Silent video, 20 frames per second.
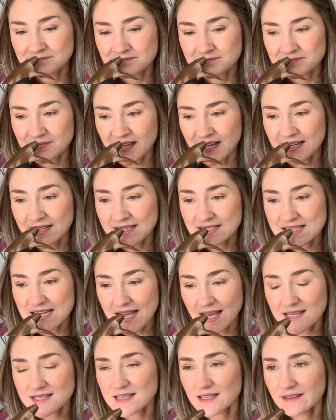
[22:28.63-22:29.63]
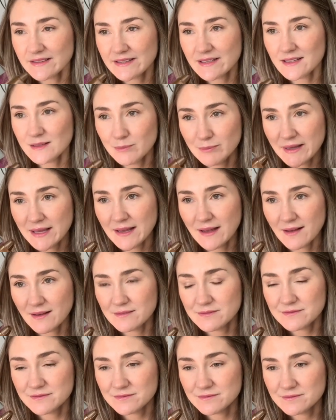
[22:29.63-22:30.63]
And it takes a little bit of
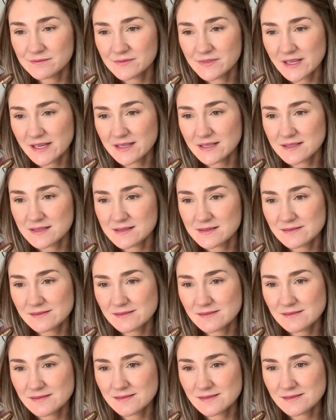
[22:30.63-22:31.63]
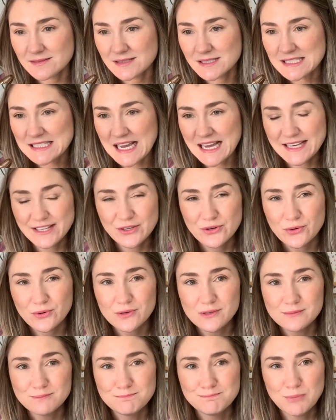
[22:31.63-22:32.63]
the
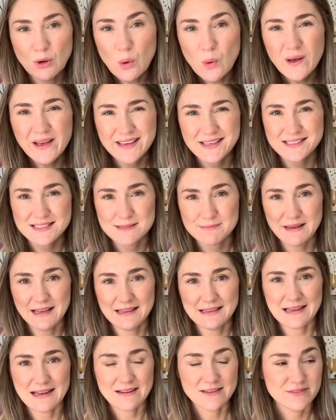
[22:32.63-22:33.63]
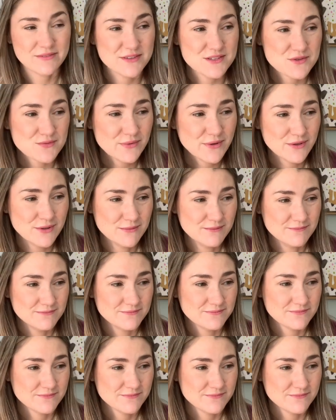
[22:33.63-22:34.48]
10-year-old boy smell out of his room.